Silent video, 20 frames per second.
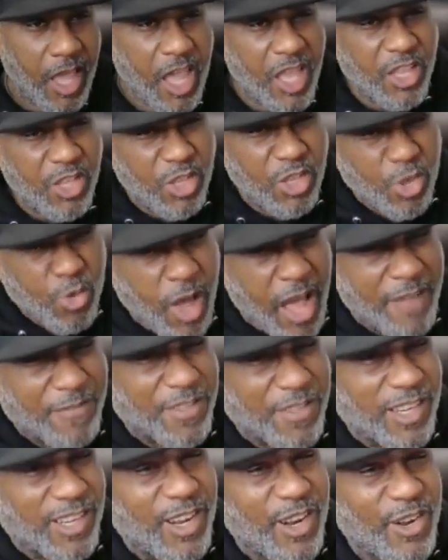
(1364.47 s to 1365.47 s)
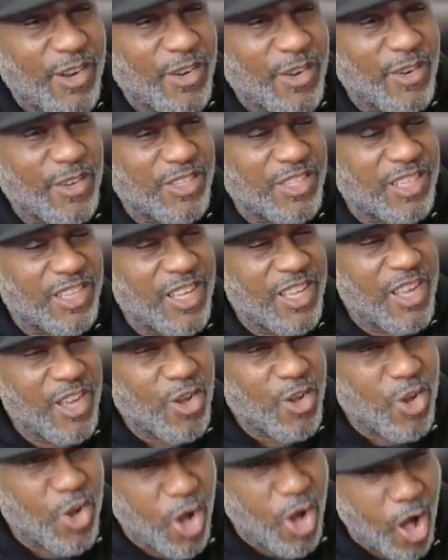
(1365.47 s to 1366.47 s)
And you have to learn to
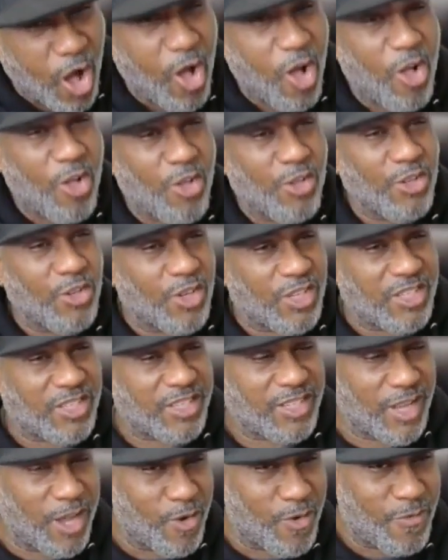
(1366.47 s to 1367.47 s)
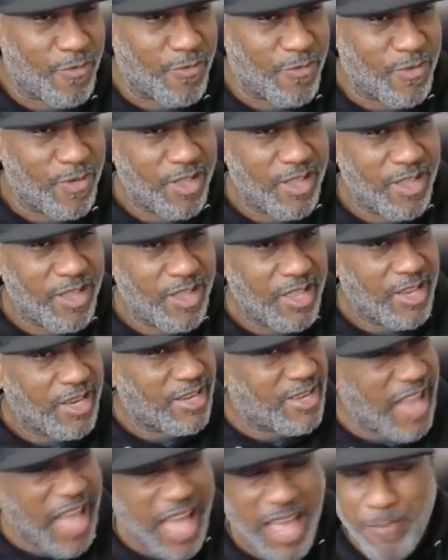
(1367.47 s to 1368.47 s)
call yourself
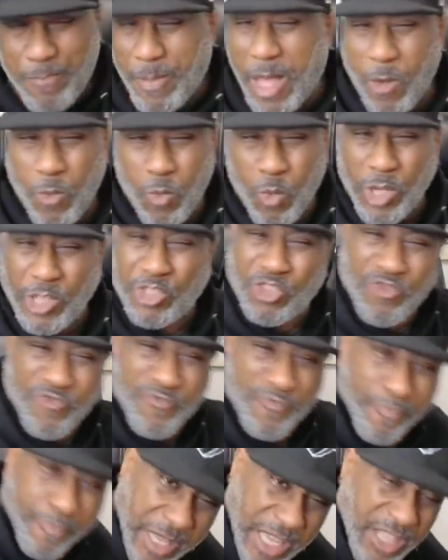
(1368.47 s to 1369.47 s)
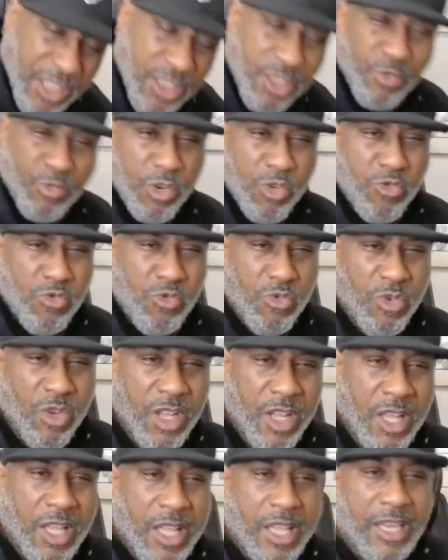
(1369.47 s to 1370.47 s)
not by what you've been through,
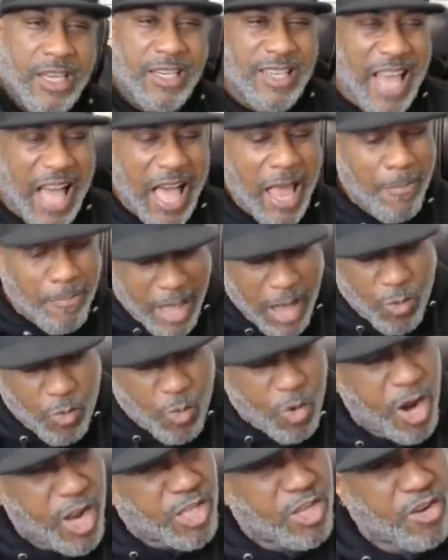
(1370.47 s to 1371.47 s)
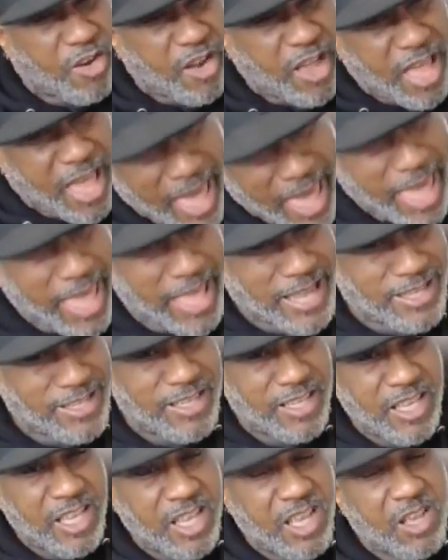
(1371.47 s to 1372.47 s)
not by where you're at,
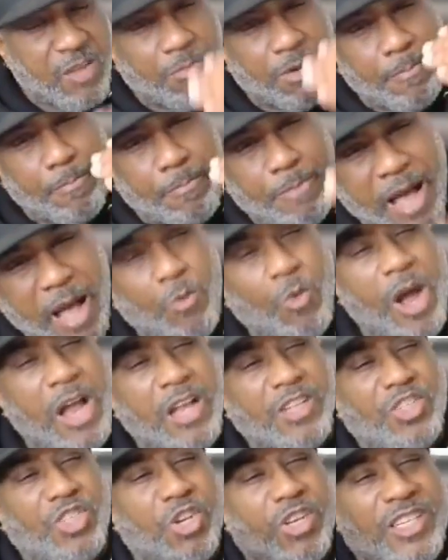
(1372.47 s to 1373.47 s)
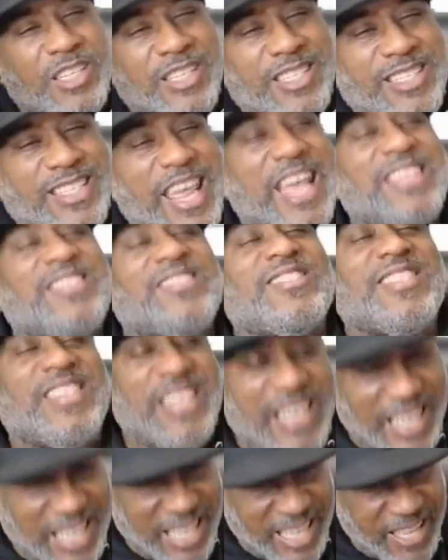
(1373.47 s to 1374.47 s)
but by what your
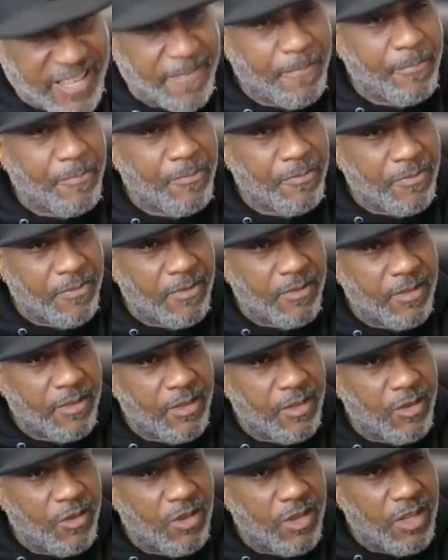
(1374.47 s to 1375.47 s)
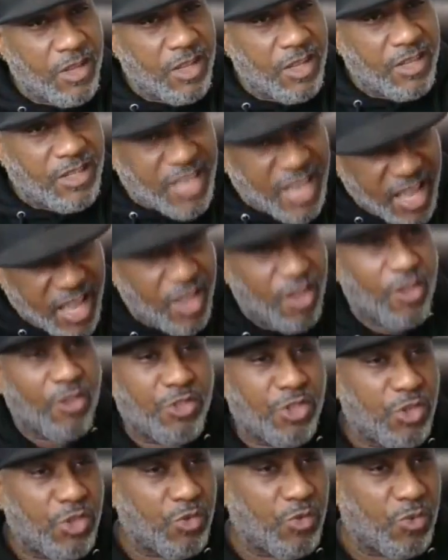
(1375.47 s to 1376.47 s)
destiny
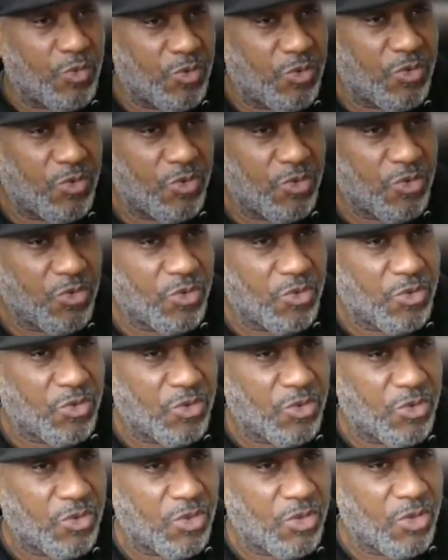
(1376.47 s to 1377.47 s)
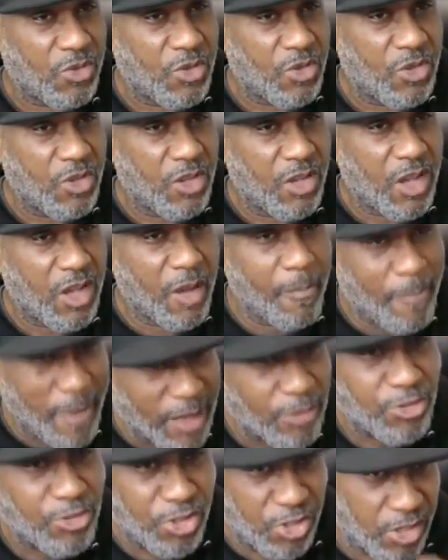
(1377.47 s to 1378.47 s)
tells you
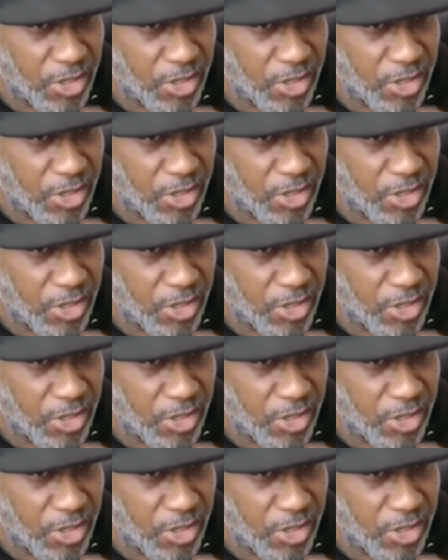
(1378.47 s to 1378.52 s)
about